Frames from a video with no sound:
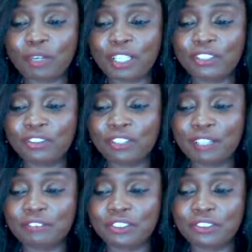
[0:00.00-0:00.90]
Why do you
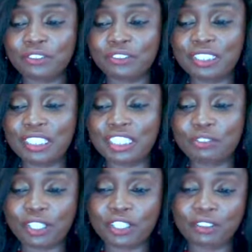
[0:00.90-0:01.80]
have to do
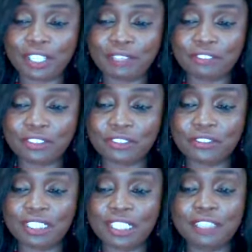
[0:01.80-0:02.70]
this? Why do you have to
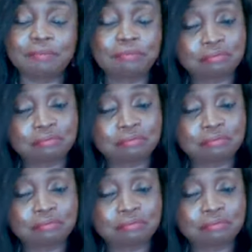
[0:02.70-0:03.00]
do that?